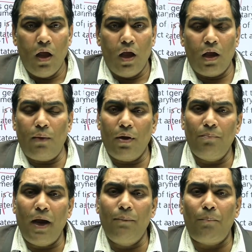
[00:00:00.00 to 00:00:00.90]

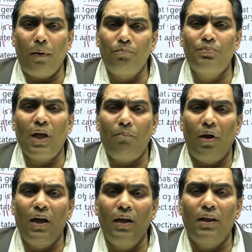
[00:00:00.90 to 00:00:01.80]
Government pumped the
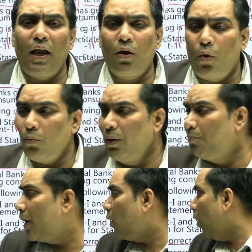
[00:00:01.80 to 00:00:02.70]
money in the economy.
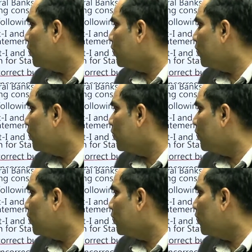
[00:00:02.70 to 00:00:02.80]
Because